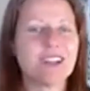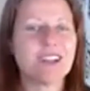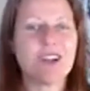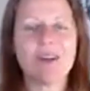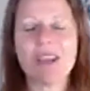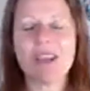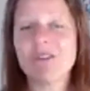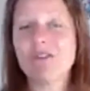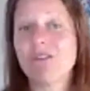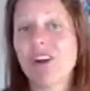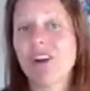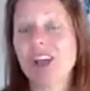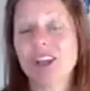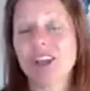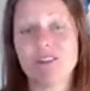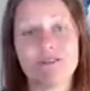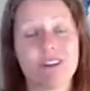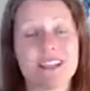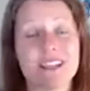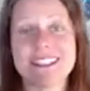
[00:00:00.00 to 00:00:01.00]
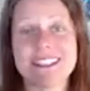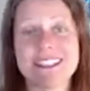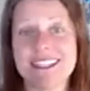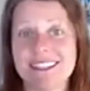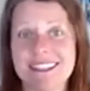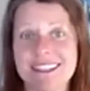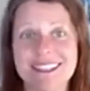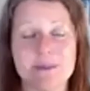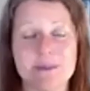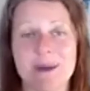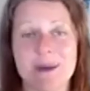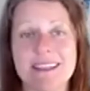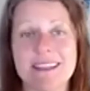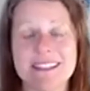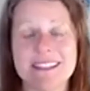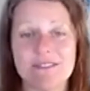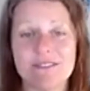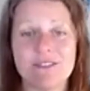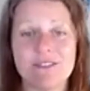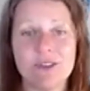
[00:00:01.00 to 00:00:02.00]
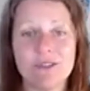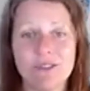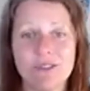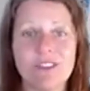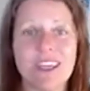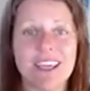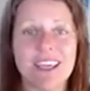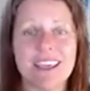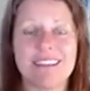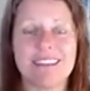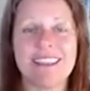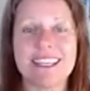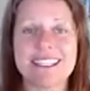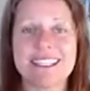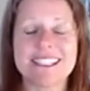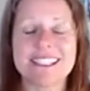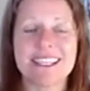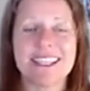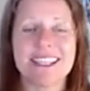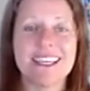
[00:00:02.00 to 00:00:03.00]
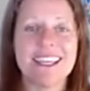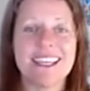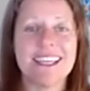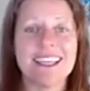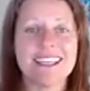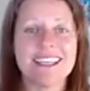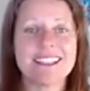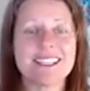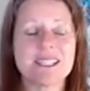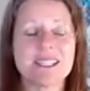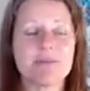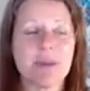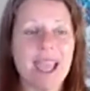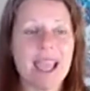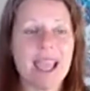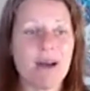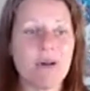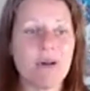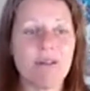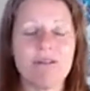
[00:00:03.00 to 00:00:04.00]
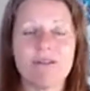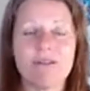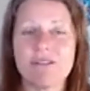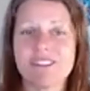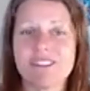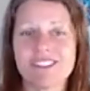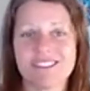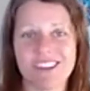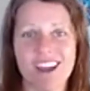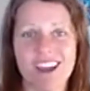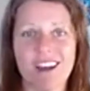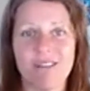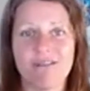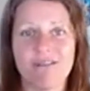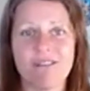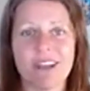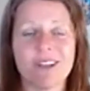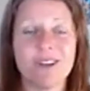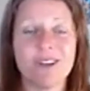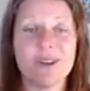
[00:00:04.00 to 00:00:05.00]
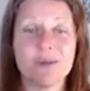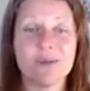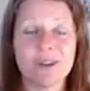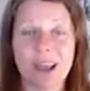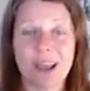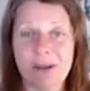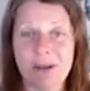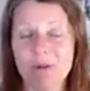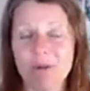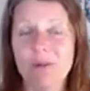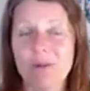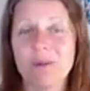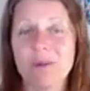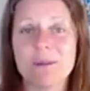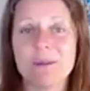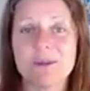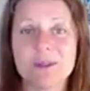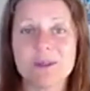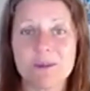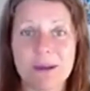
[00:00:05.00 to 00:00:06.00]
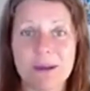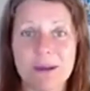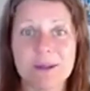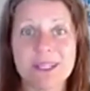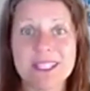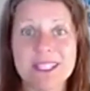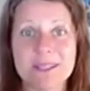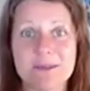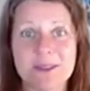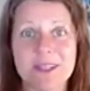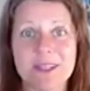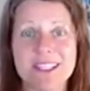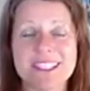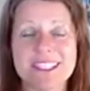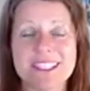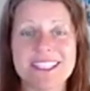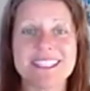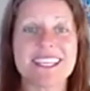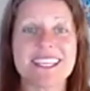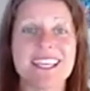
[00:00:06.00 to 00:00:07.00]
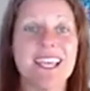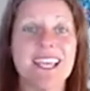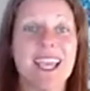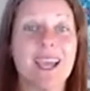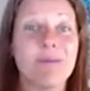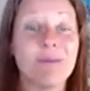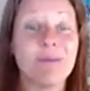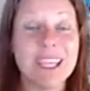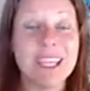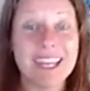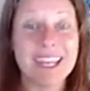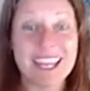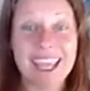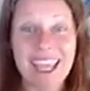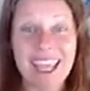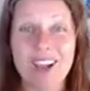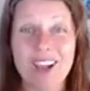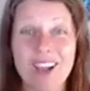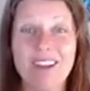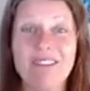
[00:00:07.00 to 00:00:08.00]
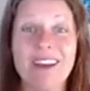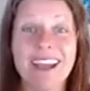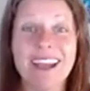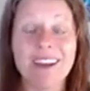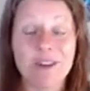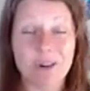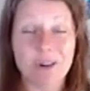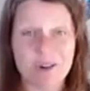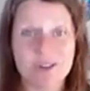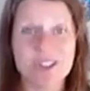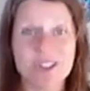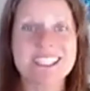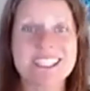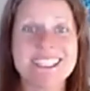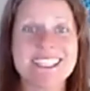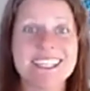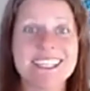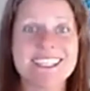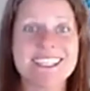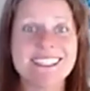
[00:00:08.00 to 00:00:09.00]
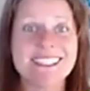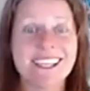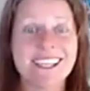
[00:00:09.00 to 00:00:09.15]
invite your friends into this space. If you think this is powerful stuff and you would like more people to be able to experience this, and we can elevate consciousness